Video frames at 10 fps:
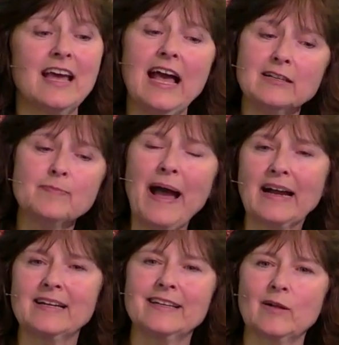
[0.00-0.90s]
held
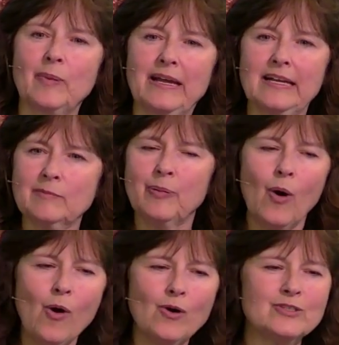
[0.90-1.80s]
back a little bit and
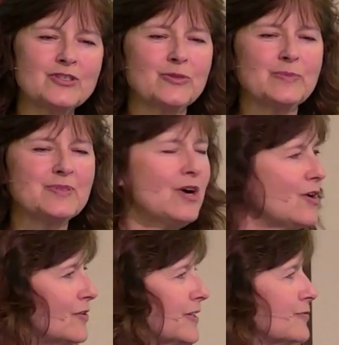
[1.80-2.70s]
paused to observe and